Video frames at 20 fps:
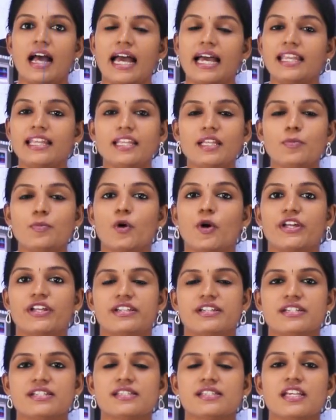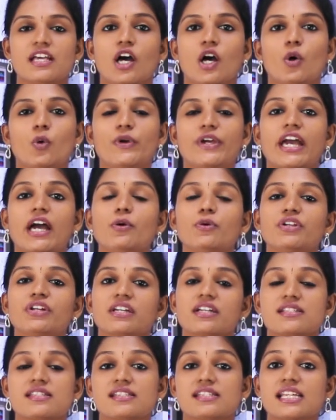Another point is, we have to
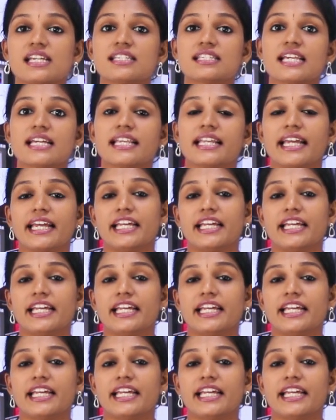construct an